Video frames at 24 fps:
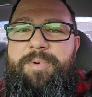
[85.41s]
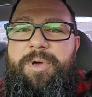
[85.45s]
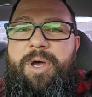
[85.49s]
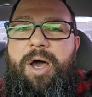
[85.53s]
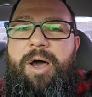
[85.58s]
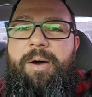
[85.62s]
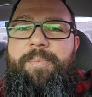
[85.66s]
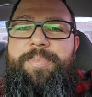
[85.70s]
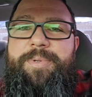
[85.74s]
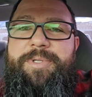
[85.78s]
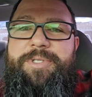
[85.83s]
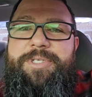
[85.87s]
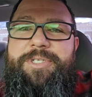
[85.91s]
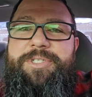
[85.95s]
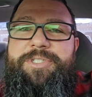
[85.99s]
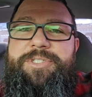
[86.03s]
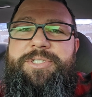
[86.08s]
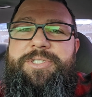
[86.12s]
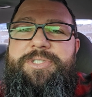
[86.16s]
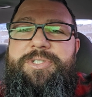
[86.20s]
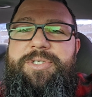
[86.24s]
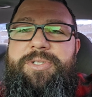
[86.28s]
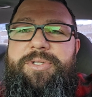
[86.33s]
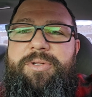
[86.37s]

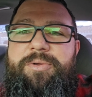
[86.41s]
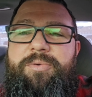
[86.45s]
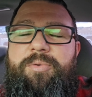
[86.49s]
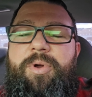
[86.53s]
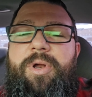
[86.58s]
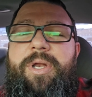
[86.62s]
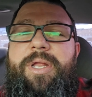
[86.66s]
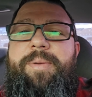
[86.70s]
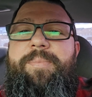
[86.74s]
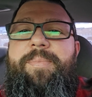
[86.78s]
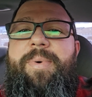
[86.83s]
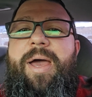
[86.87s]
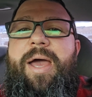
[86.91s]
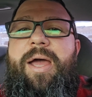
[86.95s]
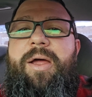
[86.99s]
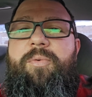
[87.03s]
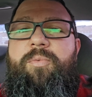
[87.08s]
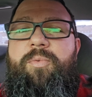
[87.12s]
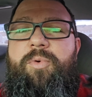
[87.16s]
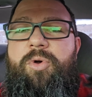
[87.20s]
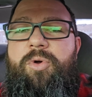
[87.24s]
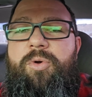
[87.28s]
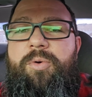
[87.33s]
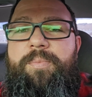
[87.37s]
competition to the running back
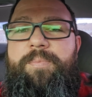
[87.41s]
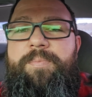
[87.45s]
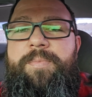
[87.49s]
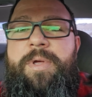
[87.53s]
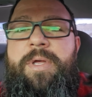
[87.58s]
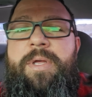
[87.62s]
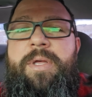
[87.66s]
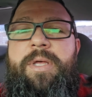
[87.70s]
room.